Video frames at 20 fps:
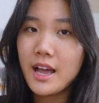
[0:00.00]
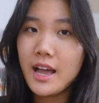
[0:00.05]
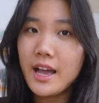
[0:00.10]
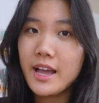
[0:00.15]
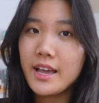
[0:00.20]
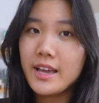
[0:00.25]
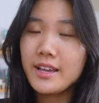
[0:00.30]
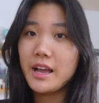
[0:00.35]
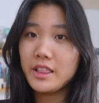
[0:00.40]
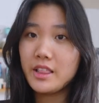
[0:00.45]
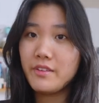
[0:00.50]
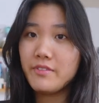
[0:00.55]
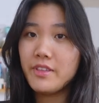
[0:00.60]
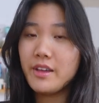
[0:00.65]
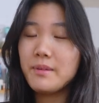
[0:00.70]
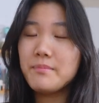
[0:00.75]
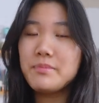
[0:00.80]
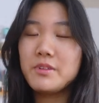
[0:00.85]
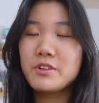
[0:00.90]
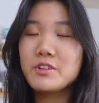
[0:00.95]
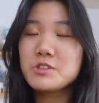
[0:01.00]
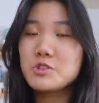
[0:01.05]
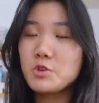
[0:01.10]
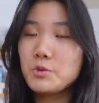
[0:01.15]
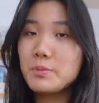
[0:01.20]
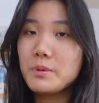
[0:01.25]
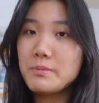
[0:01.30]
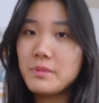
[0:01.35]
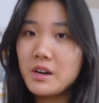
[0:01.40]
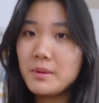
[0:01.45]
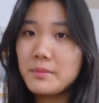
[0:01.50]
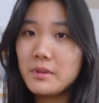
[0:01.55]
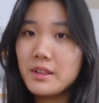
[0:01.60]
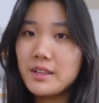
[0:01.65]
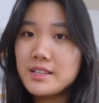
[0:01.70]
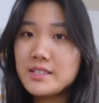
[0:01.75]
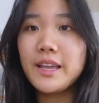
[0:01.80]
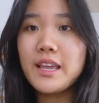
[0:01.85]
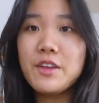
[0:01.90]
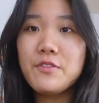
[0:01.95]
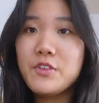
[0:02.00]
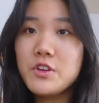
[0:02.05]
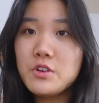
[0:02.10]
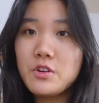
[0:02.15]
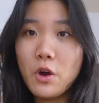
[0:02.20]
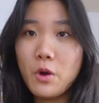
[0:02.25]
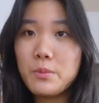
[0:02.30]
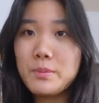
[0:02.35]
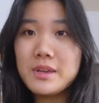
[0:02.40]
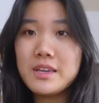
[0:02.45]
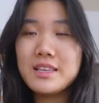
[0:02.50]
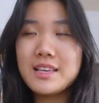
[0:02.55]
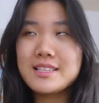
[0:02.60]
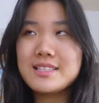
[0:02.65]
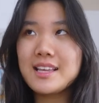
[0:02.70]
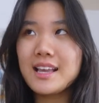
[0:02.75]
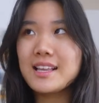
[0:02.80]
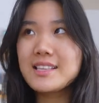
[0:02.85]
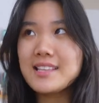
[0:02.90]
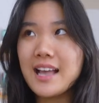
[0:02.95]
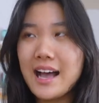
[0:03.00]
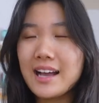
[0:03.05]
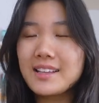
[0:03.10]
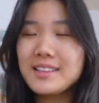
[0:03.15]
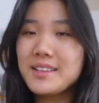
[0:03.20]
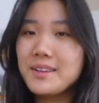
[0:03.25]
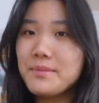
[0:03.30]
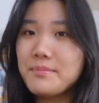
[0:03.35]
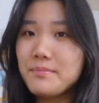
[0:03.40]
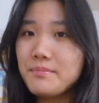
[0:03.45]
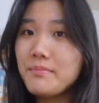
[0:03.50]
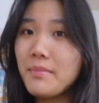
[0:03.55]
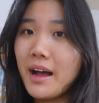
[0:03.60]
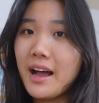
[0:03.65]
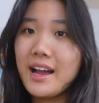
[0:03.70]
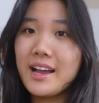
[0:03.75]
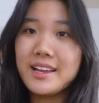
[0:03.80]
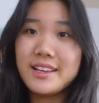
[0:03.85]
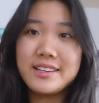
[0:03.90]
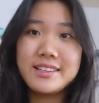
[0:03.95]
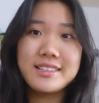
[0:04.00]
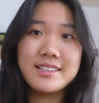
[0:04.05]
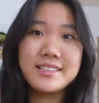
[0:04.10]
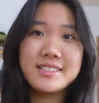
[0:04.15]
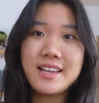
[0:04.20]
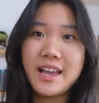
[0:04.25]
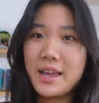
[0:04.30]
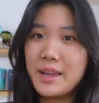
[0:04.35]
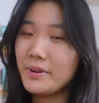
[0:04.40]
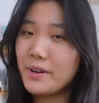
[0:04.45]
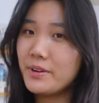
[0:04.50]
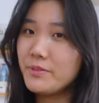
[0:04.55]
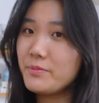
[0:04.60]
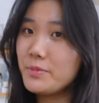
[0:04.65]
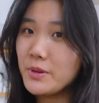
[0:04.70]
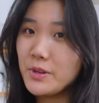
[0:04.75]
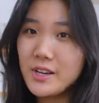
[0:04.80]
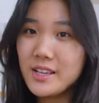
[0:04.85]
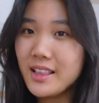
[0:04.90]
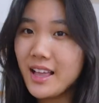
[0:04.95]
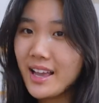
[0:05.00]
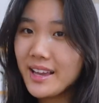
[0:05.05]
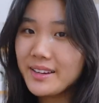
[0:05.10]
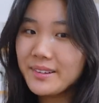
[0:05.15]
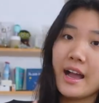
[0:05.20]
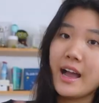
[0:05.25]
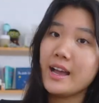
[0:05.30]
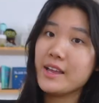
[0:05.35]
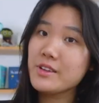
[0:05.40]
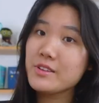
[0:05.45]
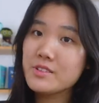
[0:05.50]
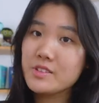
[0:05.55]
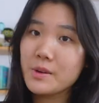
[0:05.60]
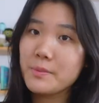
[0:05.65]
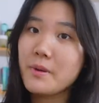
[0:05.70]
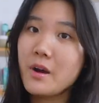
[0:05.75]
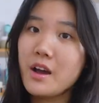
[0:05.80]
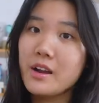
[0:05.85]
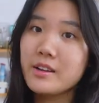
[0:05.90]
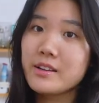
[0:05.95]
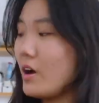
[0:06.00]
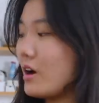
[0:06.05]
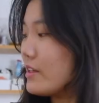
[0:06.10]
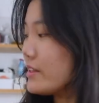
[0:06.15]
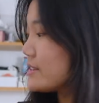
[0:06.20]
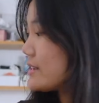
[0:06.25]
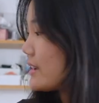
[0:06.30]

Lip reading: I love them. They're super minimalist. If you know me, it's exactly my type of beauty line. I use their product all the